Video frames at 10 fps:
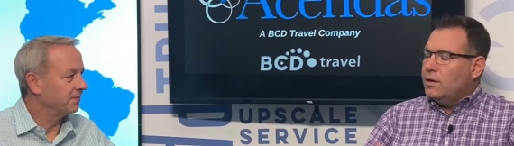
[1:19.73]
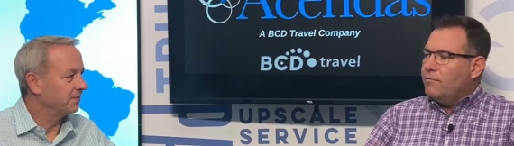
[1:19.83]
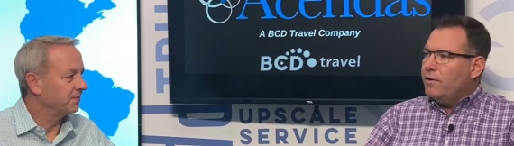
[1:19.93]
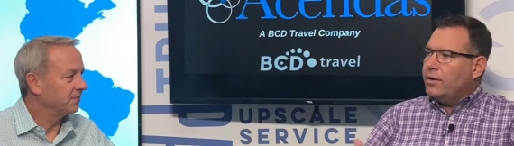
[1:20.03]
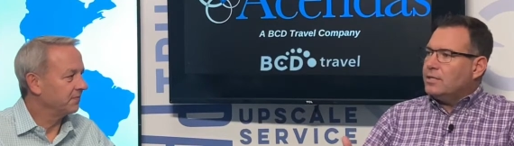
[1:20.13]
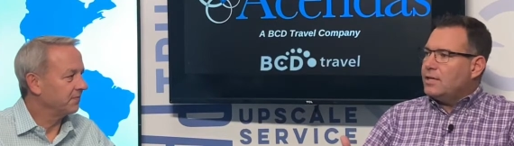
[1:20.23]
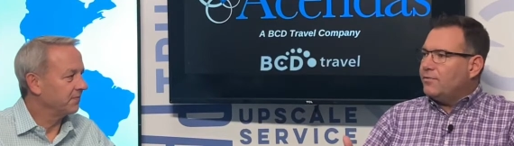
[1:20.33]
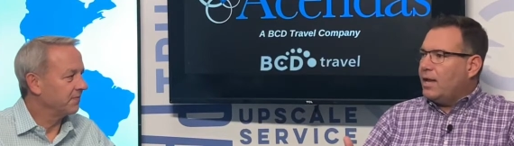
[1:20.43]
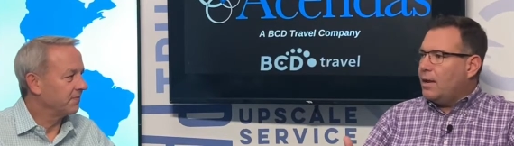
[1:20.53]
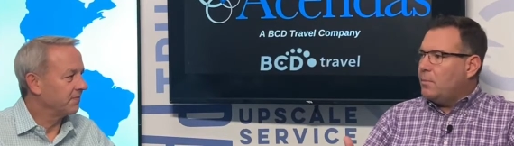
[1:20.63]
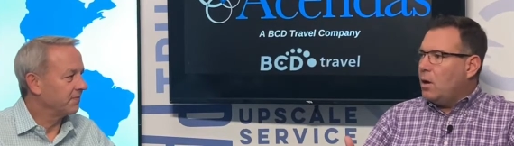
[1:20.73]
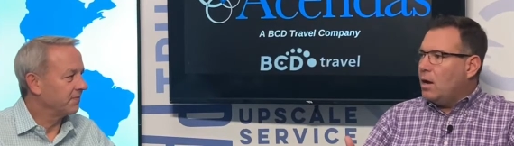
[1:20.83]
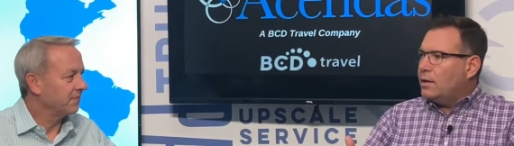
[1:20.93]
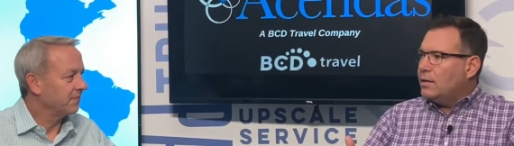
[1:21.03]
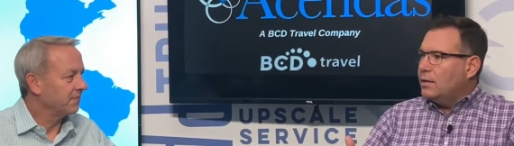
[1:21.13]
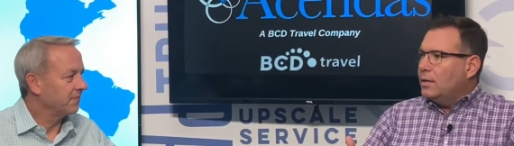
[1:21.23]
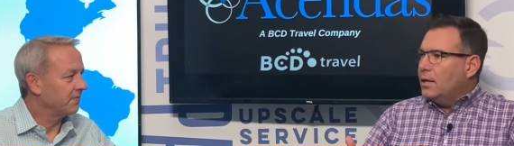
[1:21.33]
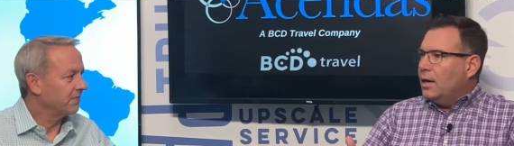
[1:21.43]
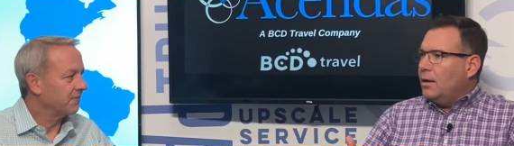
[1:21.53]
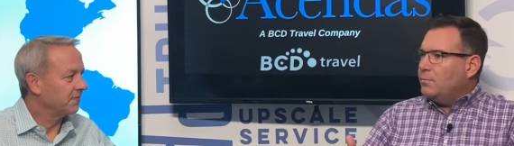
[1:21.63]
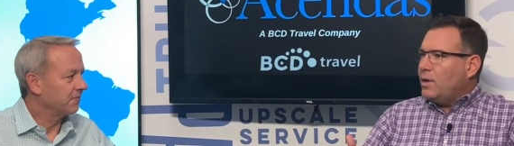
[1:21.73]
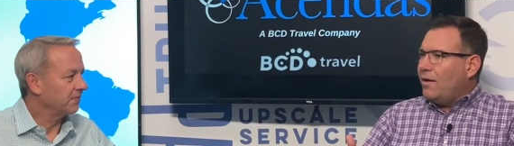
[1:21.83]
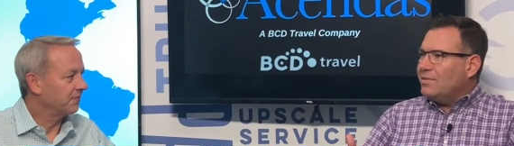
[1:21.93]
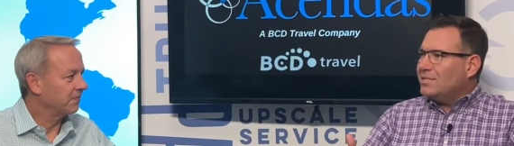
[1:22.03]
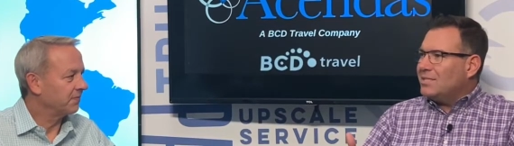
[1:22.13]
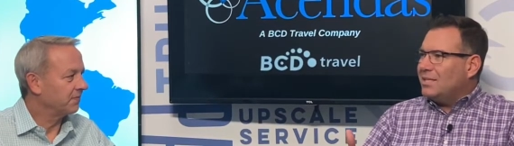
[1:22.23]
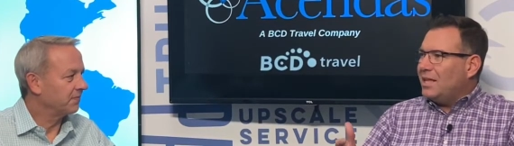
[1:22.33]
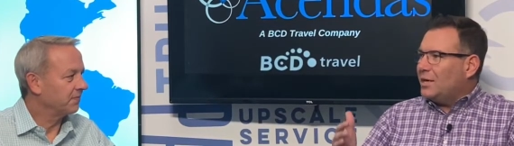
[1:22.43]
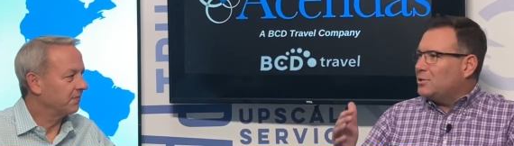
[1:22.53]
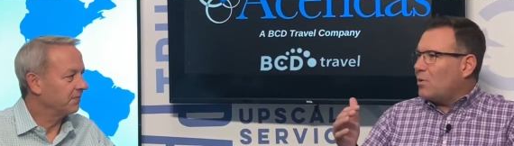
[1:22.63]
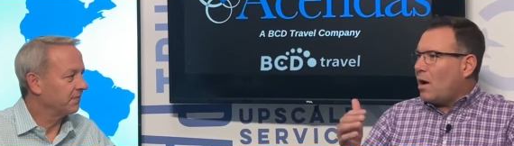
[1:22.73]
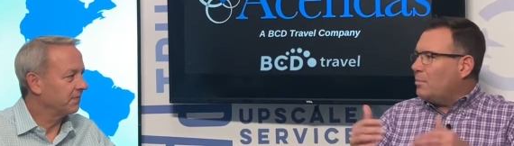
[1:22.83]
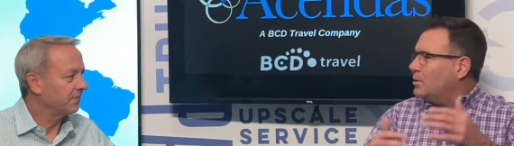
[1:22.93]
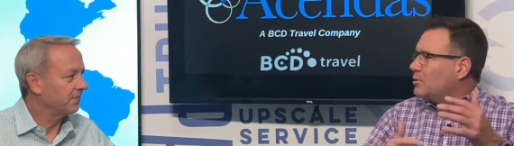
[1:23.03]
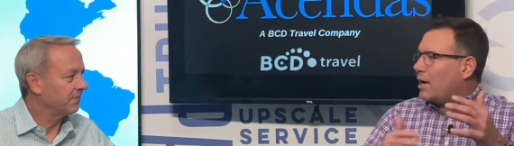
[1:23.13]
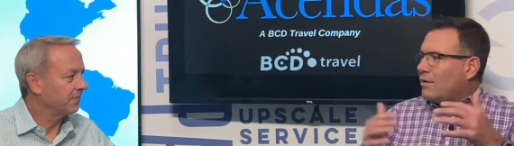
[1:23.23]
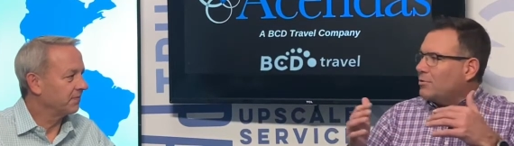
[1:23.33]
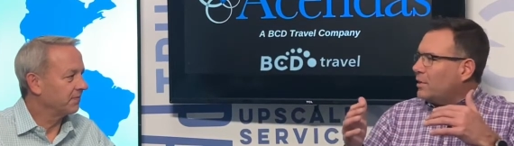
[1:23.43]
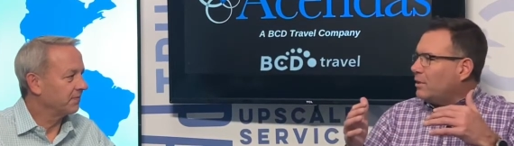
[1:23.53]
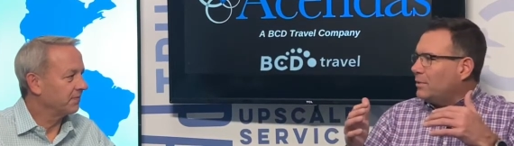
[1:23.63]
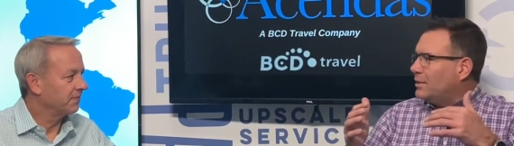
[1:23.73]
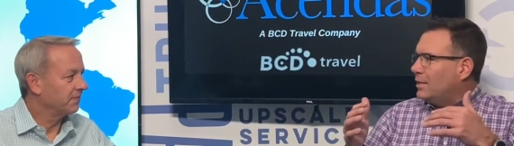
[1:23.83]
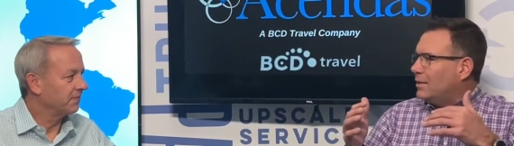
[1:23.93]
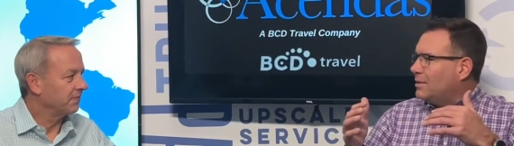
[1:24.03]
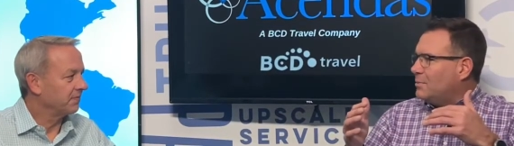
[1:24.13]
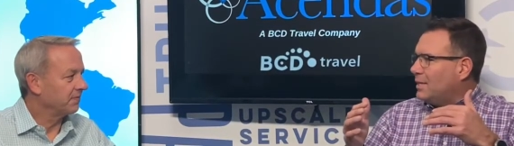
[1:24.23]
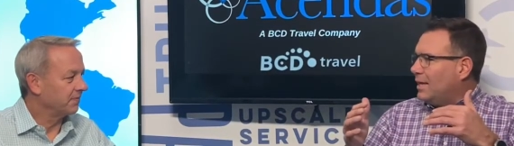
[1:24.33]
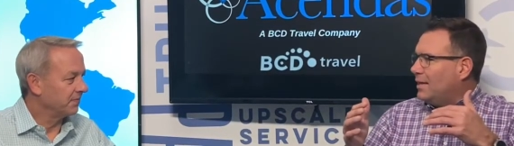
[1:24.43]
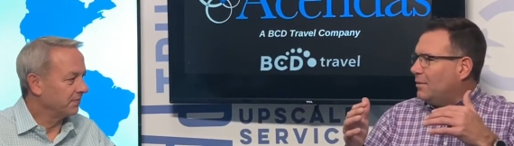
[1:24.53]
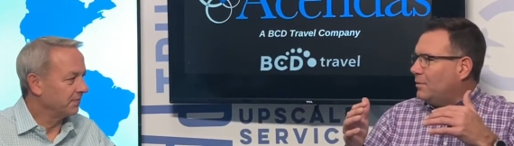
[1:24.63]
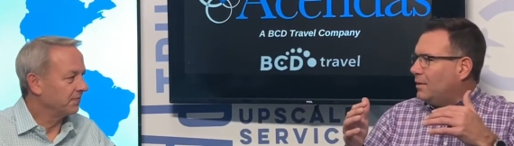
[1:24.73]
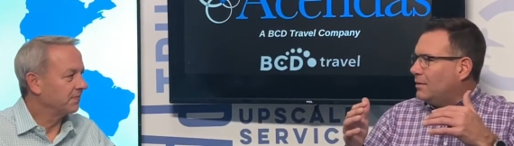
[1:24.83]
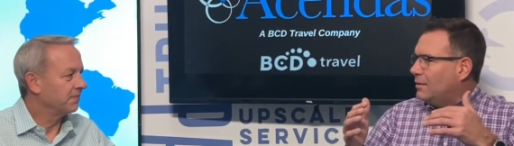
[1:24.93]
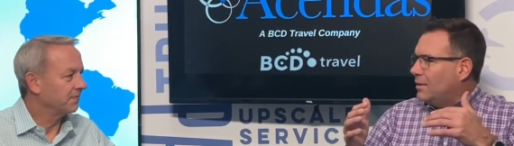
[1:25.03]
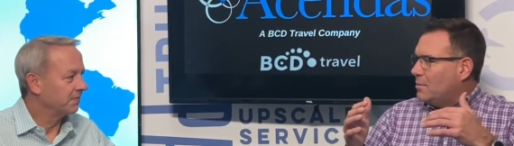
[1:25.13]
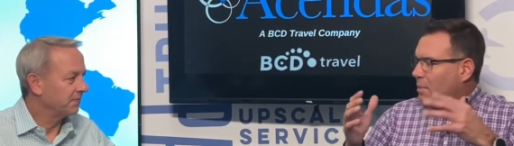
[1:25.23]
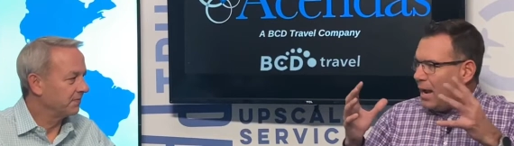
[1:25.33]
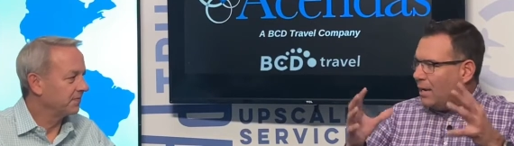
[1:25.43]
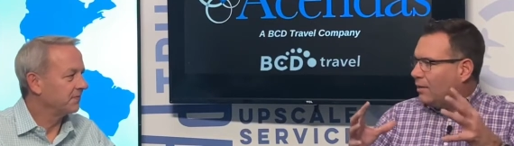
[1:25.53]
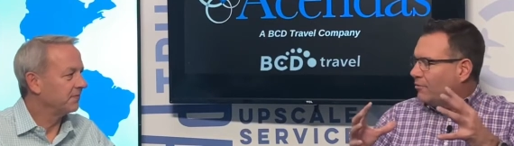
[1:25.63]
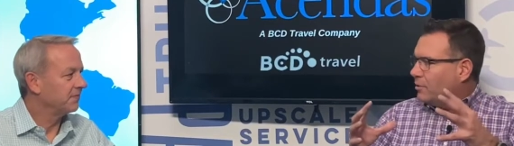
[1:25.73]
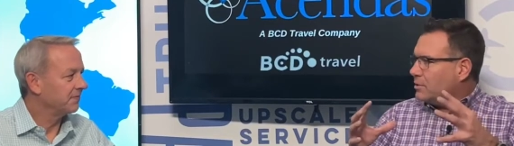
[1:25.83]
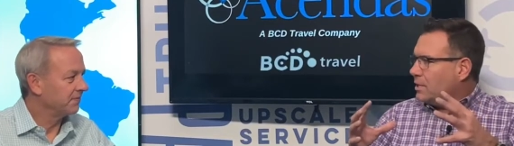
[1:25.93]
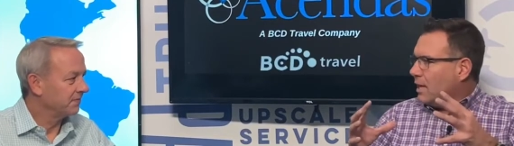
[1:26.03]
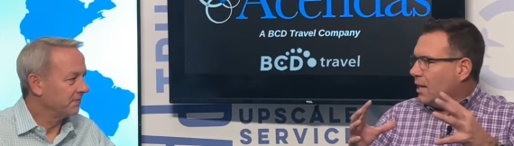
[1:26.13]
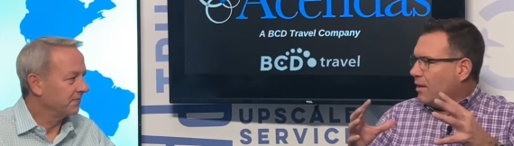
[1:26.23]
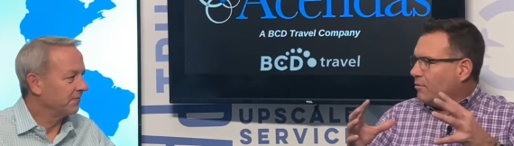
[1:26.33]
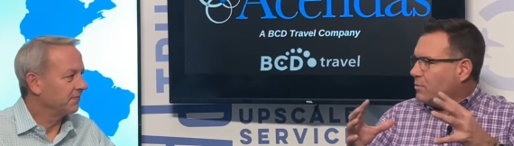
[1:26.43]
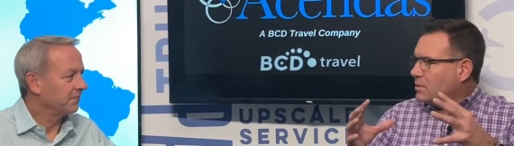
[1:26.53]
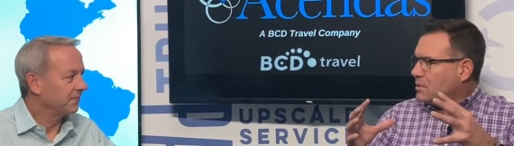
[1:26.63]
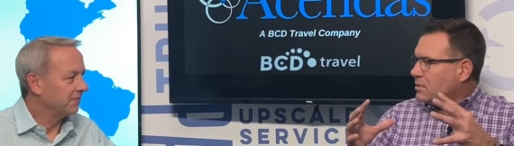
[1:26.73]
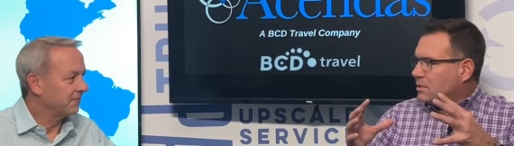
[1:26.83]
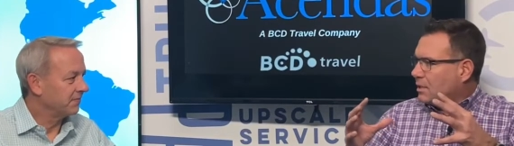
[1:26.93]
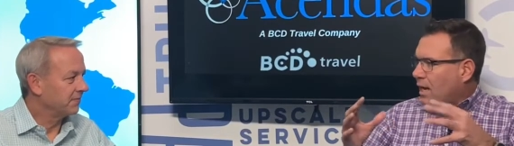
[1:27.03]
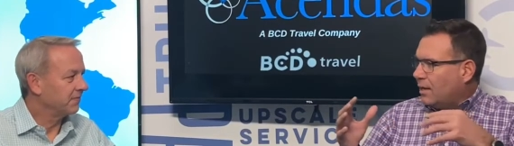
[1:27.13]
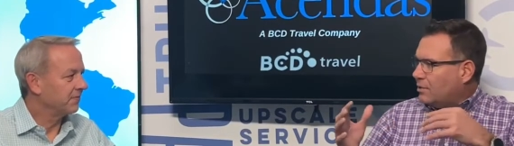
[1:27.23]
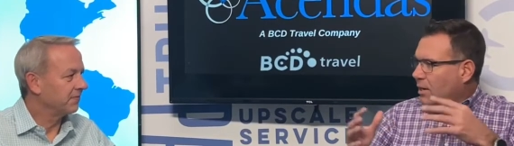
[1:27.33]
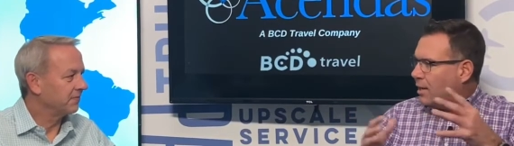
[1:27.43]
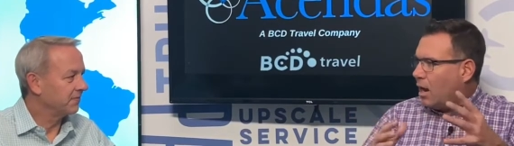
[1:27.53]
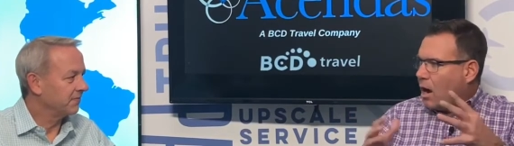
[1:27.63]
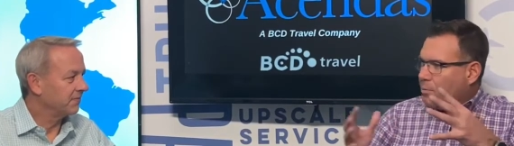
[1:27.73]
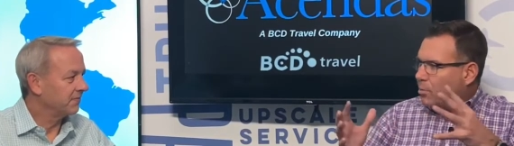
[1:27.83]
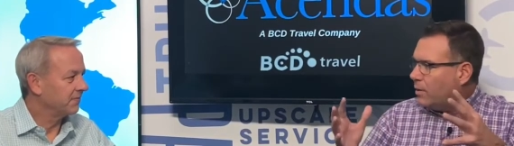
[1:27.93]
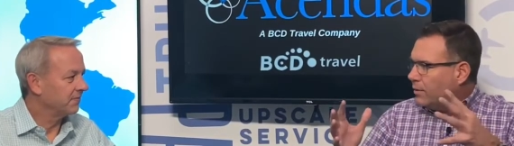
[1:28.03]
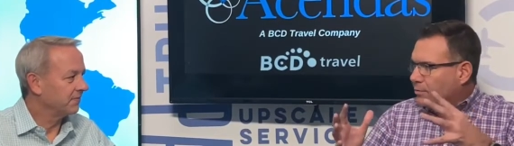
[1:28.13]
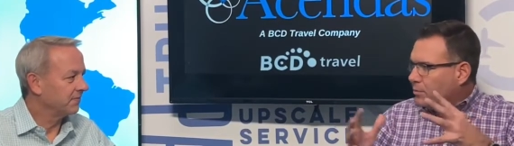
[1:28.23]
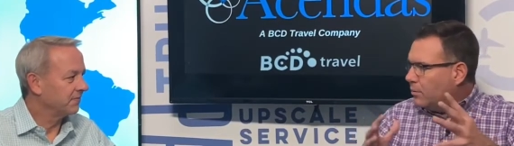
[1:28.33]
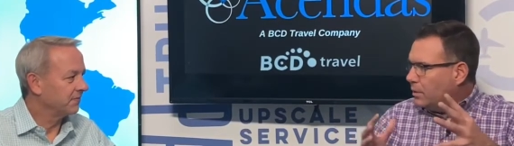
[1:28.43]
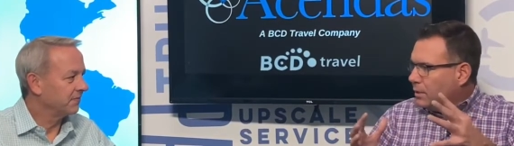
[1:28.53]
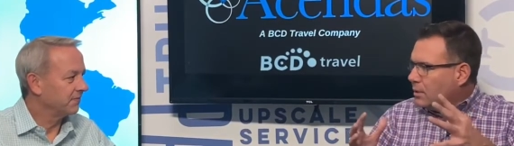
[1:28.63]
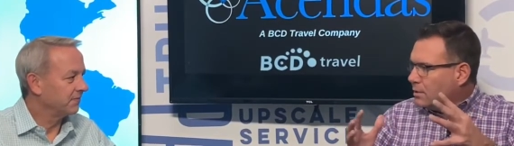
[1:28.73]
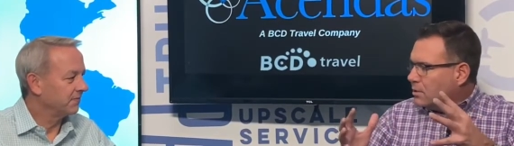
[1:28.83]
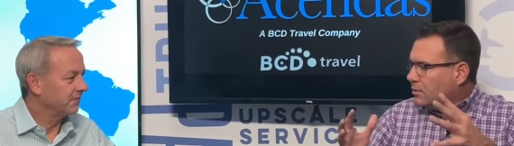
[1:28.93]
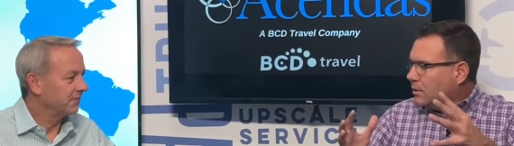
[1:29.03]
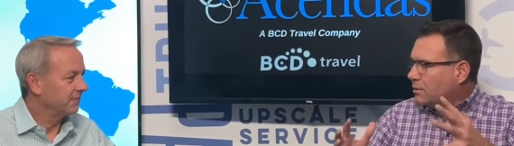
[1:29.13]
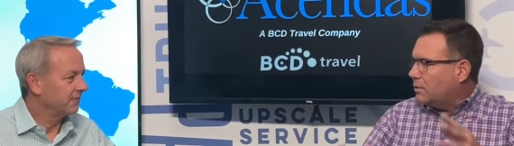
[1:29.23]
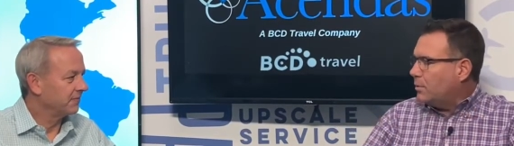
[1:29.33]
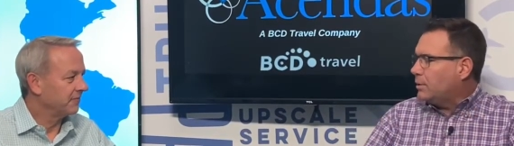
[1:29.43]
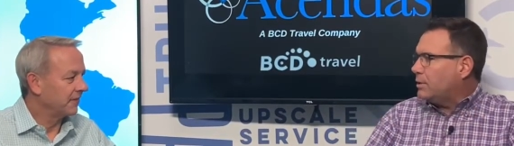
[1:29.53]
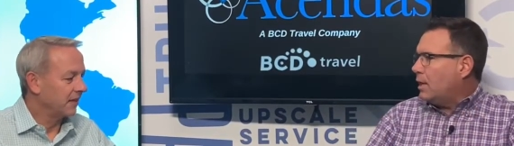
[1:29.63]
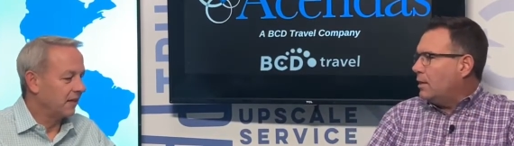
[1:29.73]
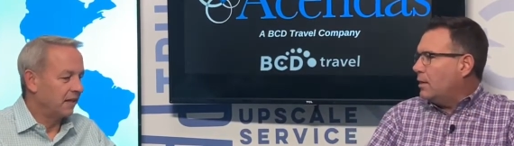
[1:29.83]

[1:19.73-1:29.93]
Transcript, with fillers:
Speaker 1: variants have came on. You haven't seen that drop in travel like we did in the beginning when panic first hit. Everyone's just kind of trying to operate through it and still get their work done.